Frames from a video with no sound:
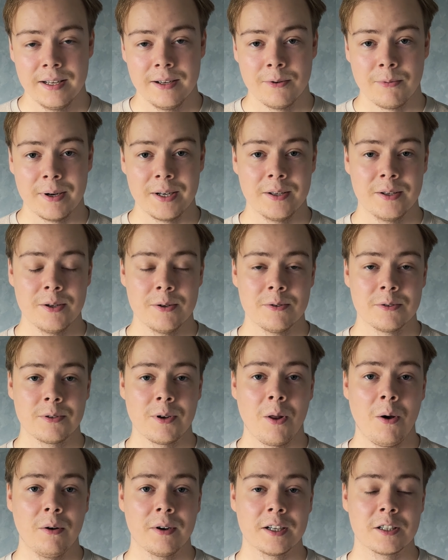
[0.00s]
When you use
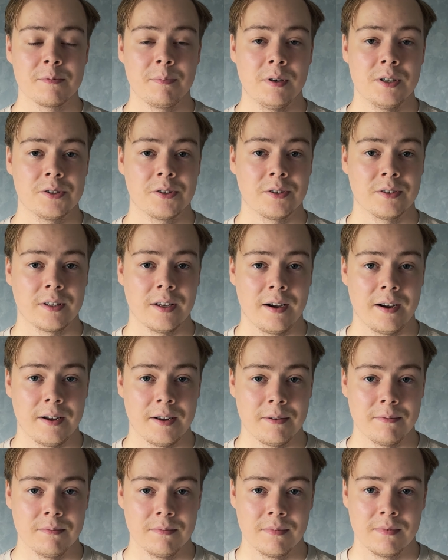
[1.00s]
long exposure
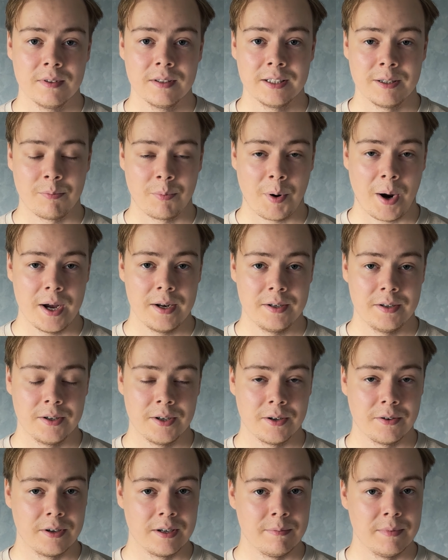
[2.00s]
time, the brighter
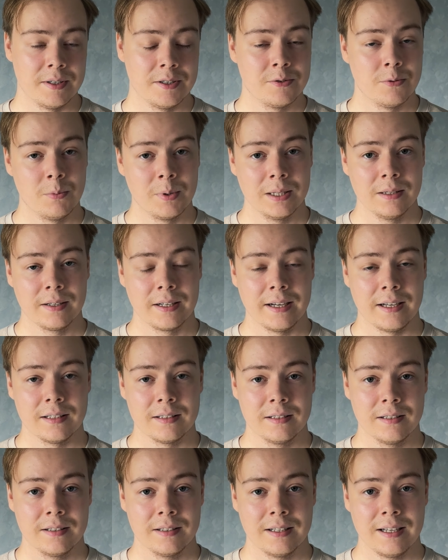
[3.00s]
your image will
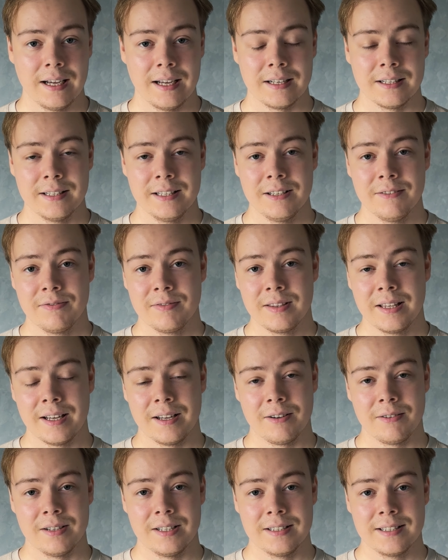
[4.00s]
get, and if
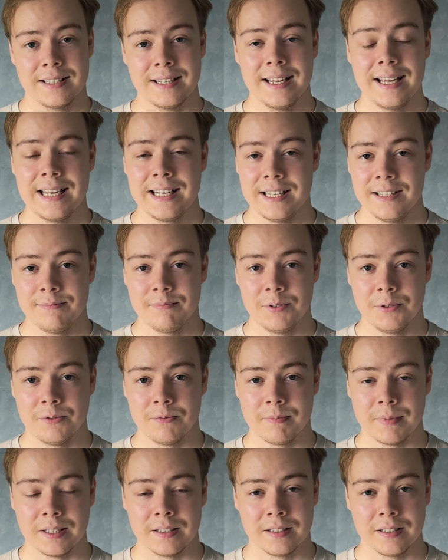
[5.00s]
there is any
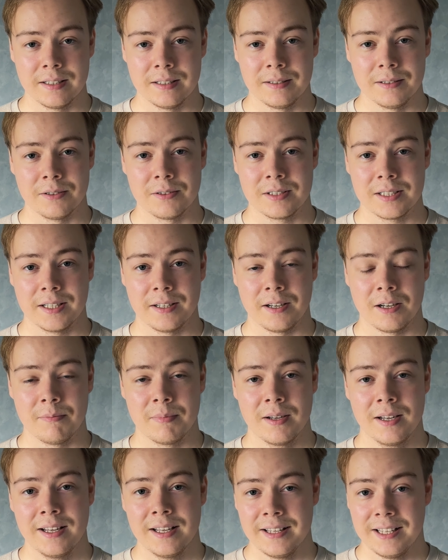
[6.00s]
movement in your setup,
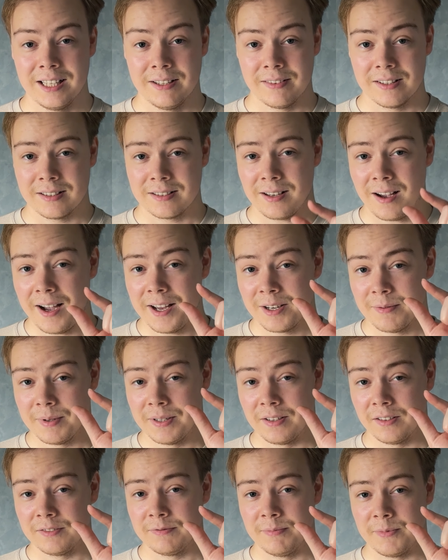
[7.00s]
even tiny bit
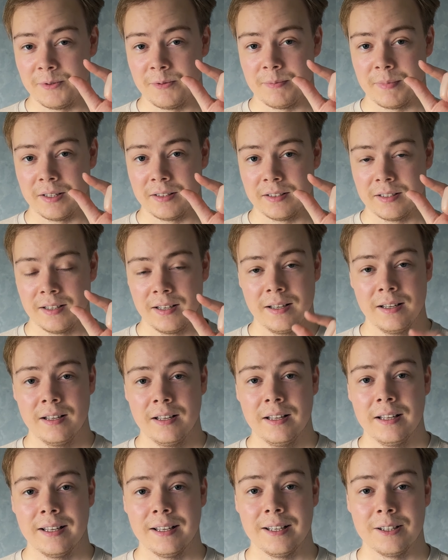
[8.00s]
of movement,
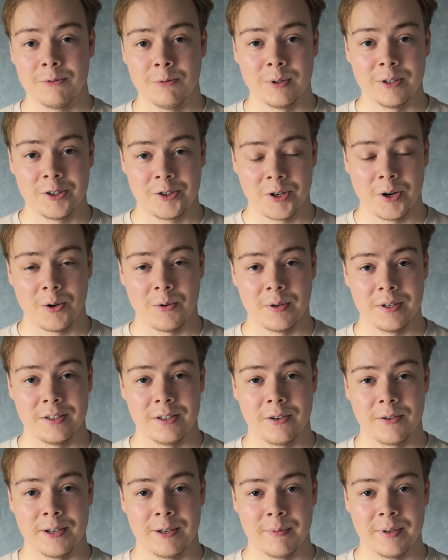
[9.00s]
it will show in
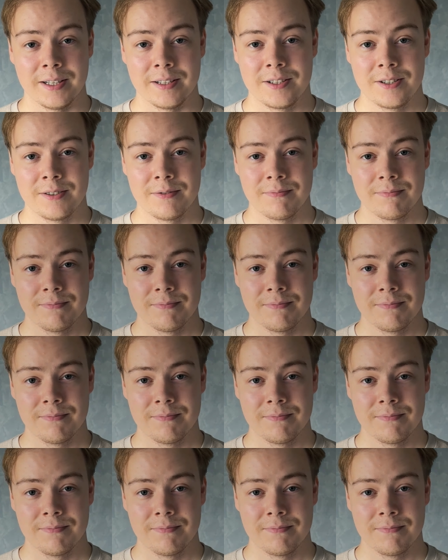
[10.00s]
your image.